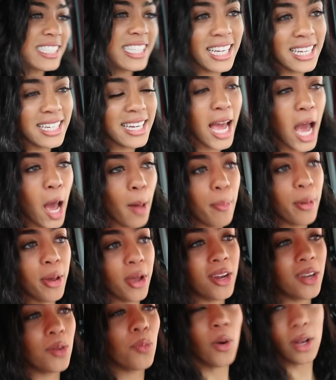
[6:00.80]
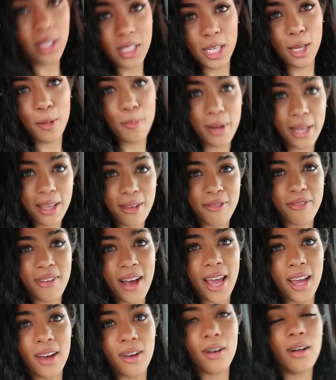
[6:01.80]
Didn't happen. Was a complete
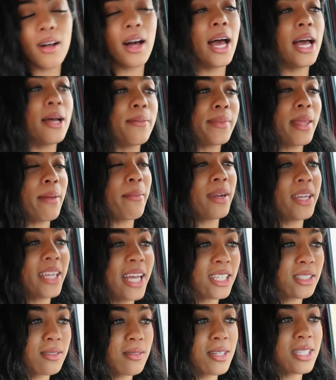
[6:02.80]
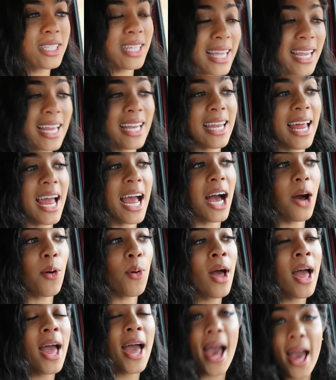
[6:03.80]
fail. Um, I'm going to get something to eat now.
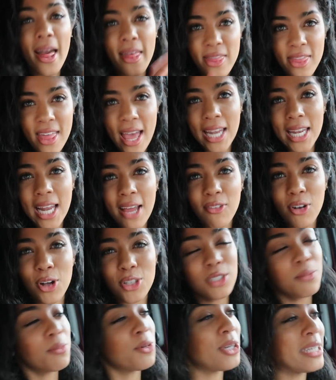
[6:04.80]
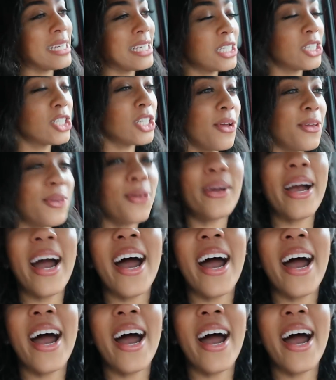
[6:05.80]
And then I've got some goodies to show you